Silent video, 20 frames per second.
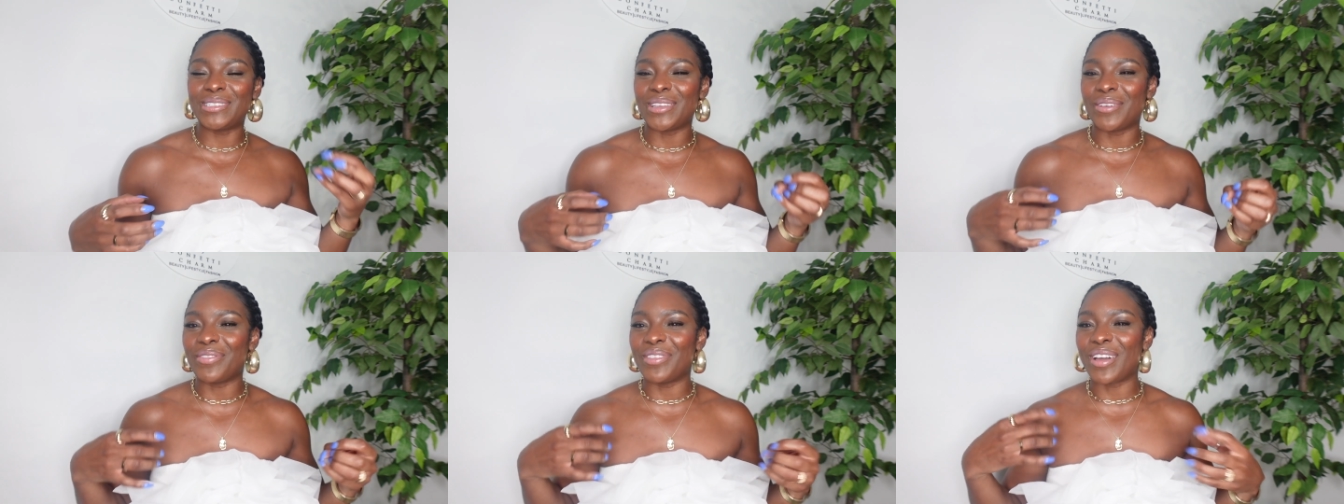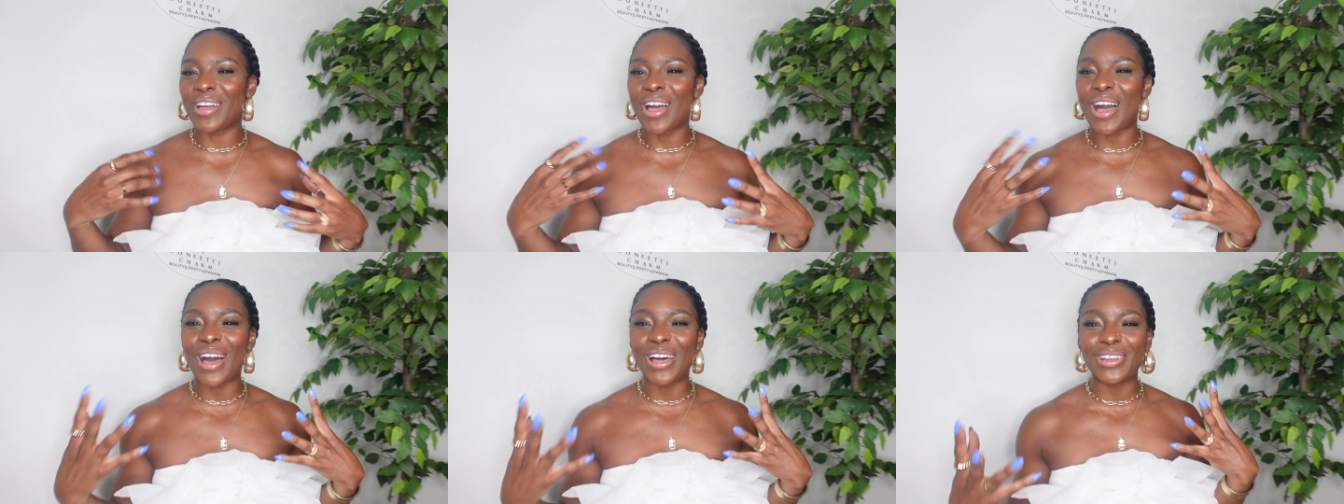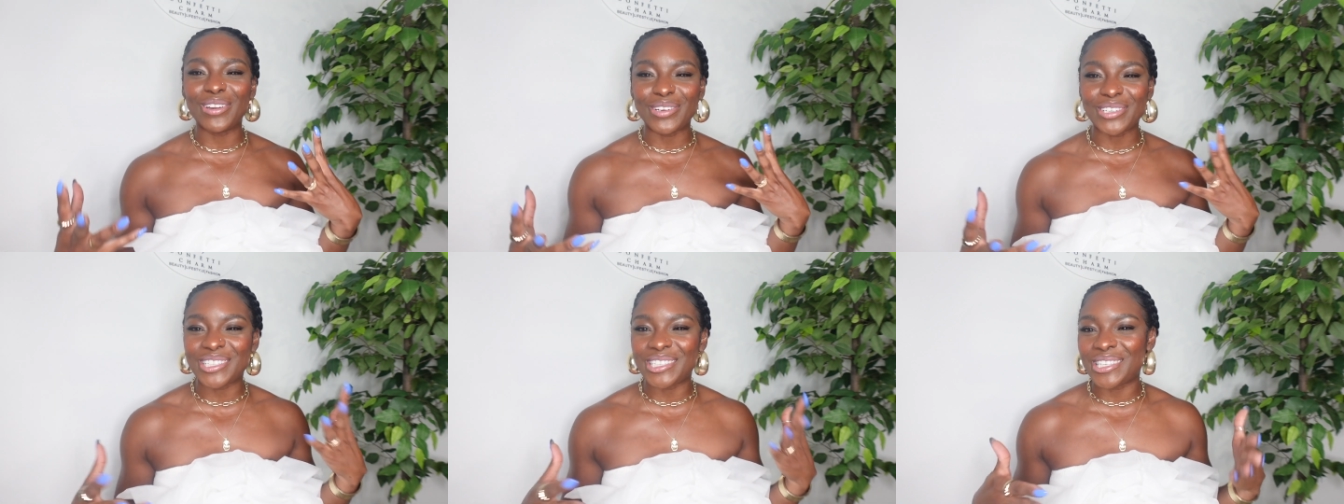of the
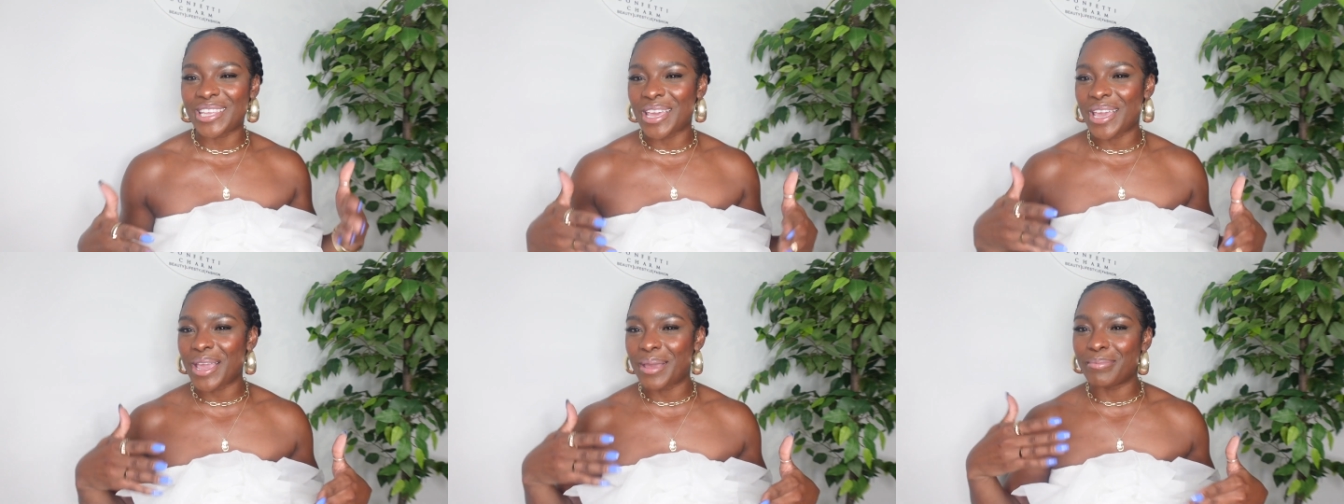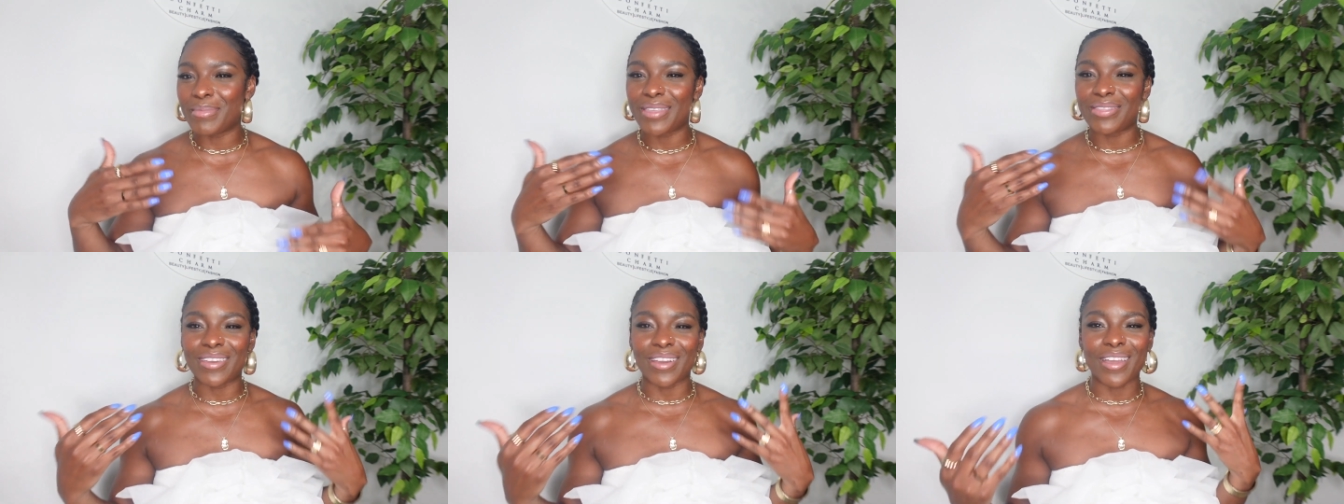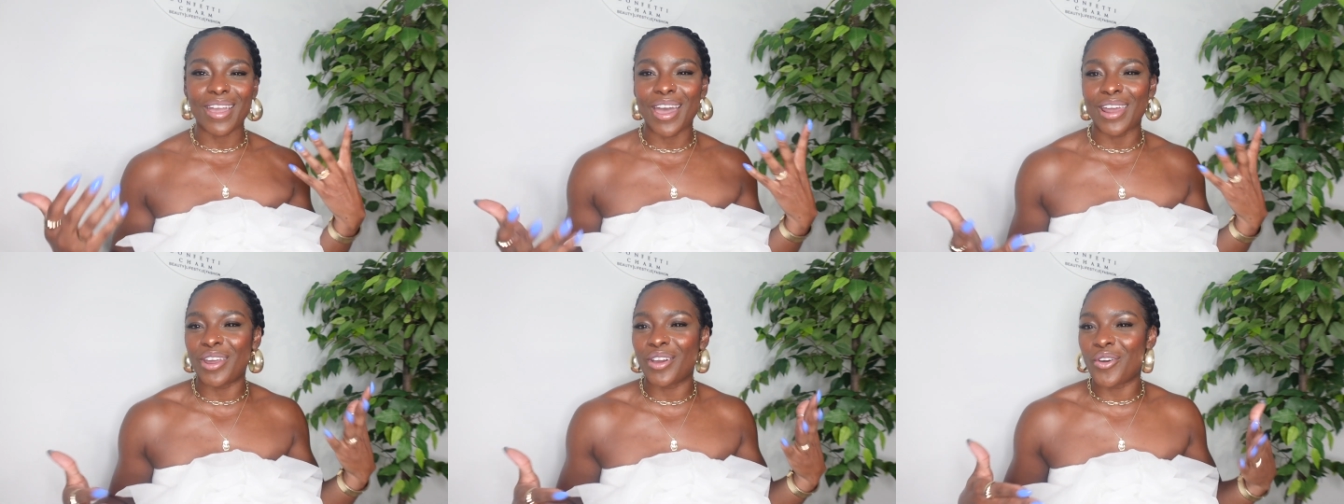color scheme that they're
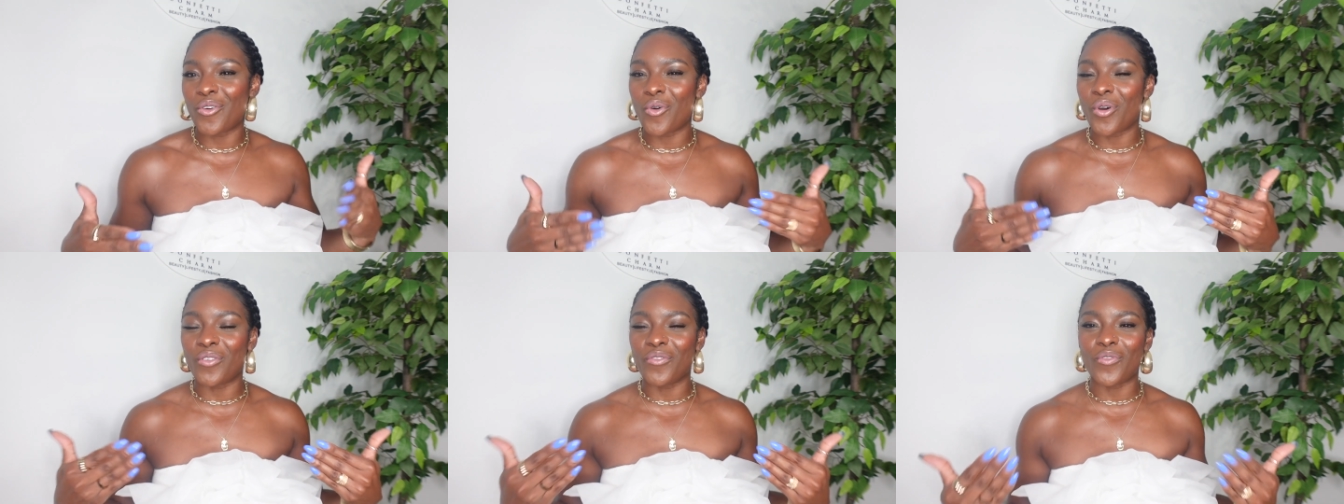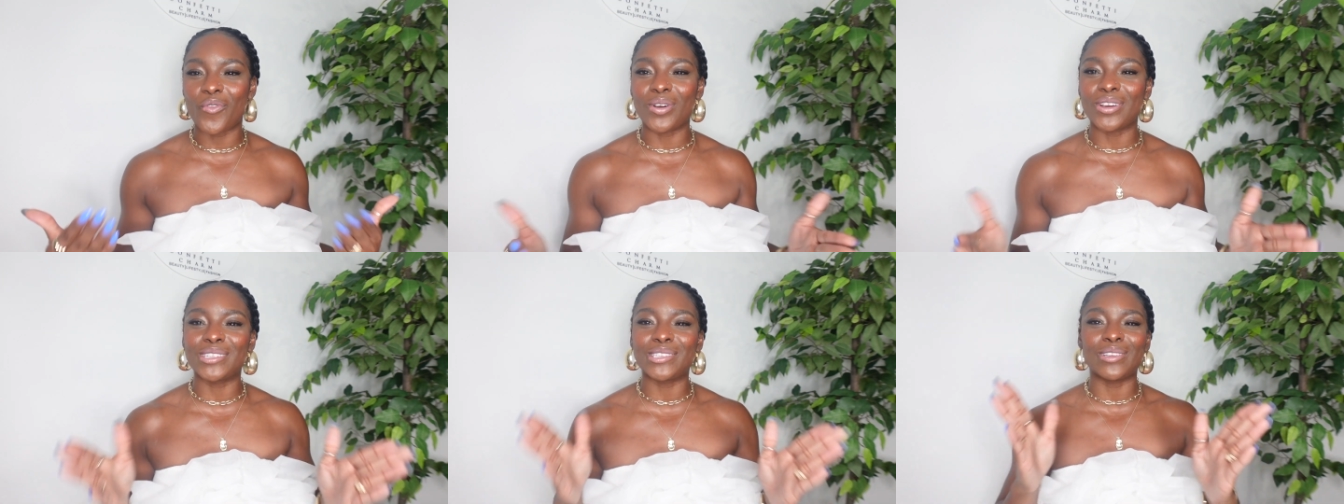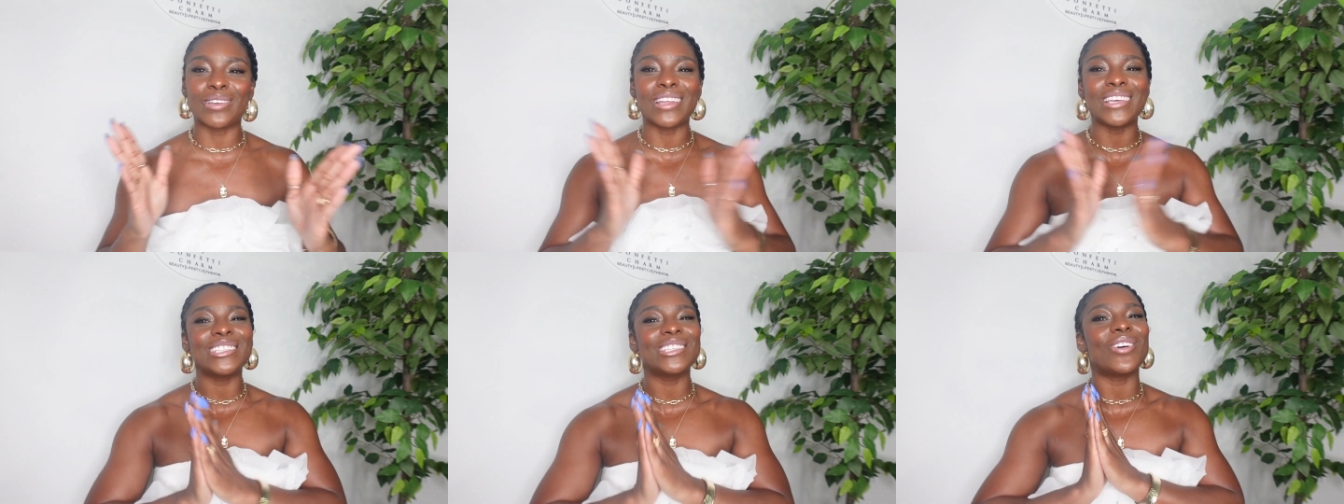kind of going for. So
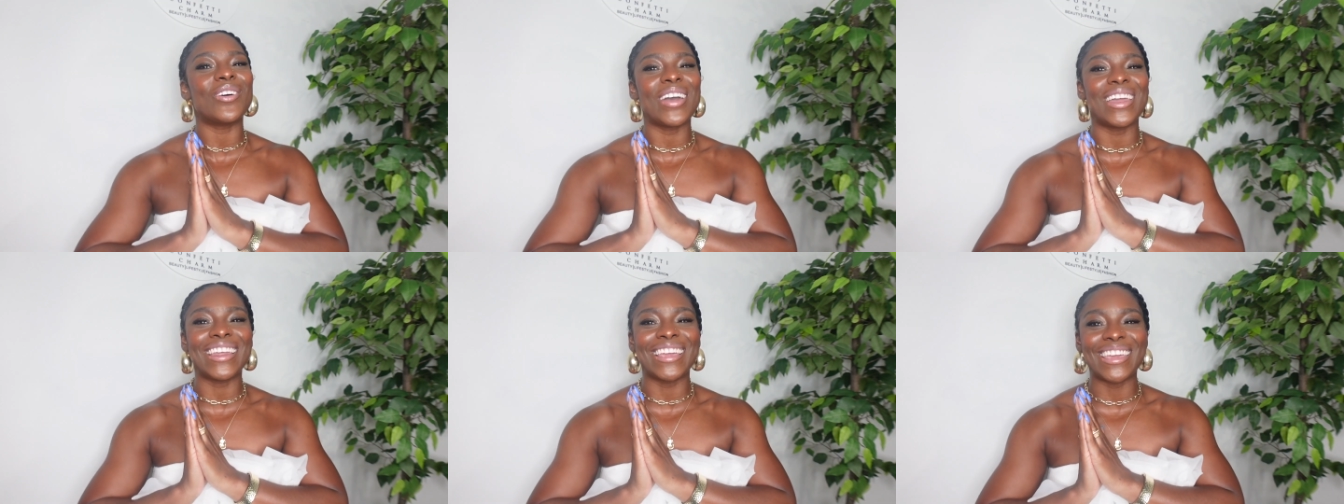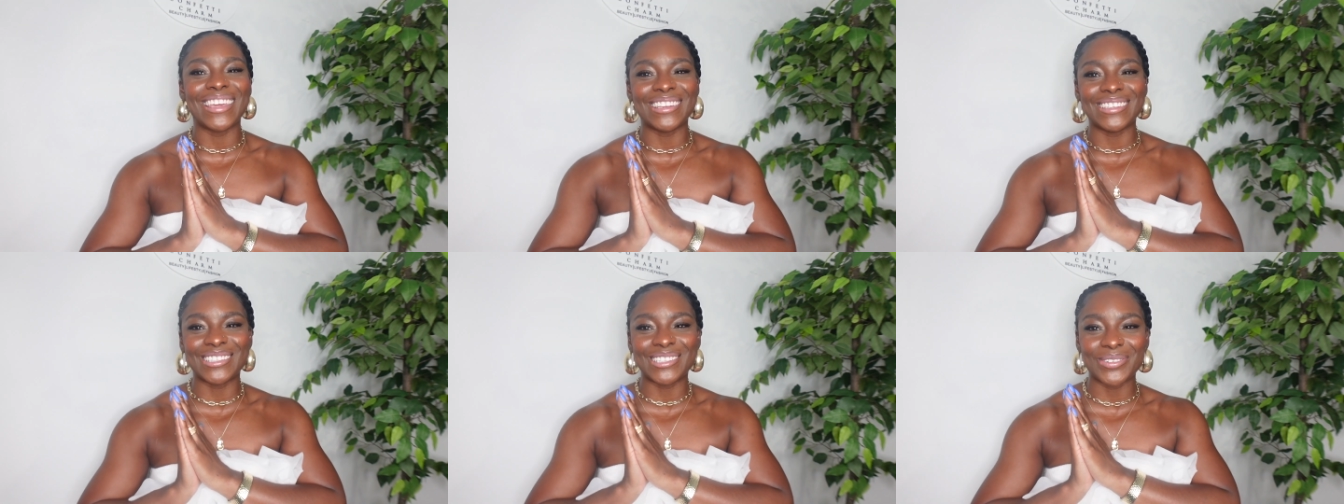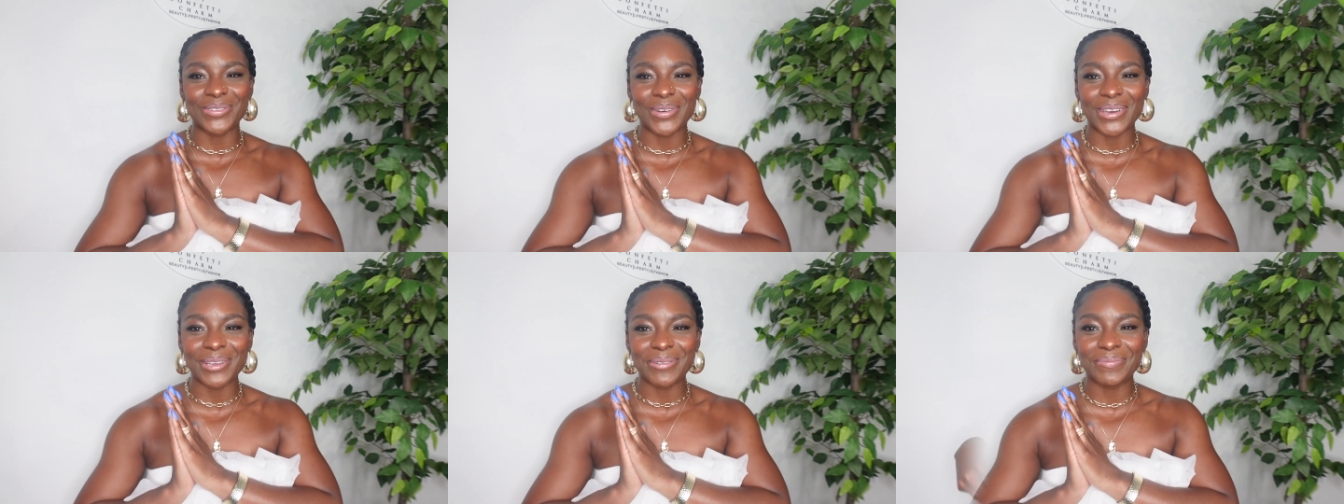let's go ahead and get
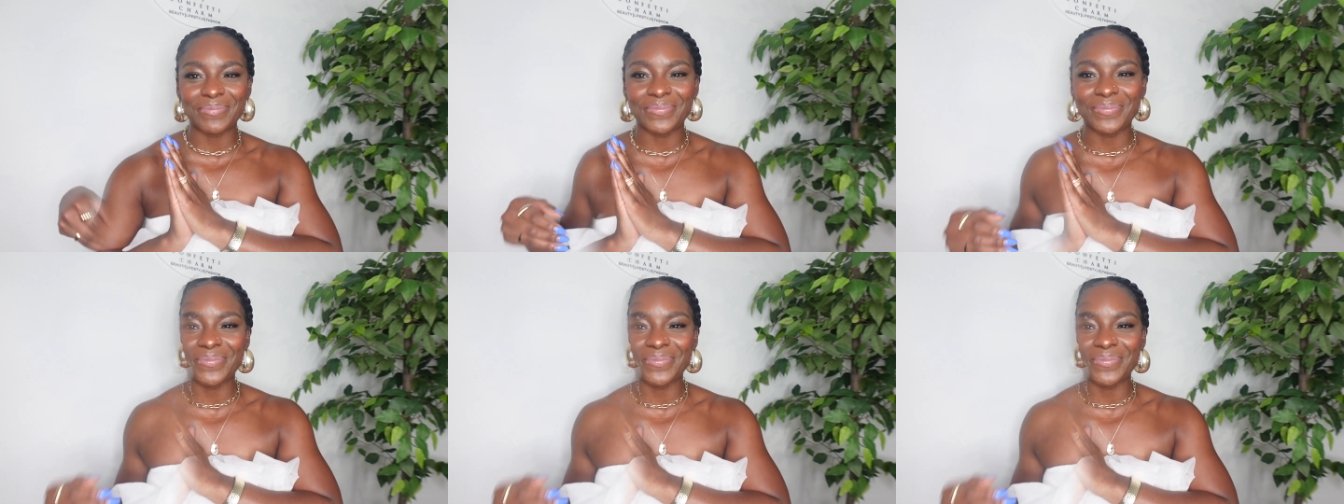into it.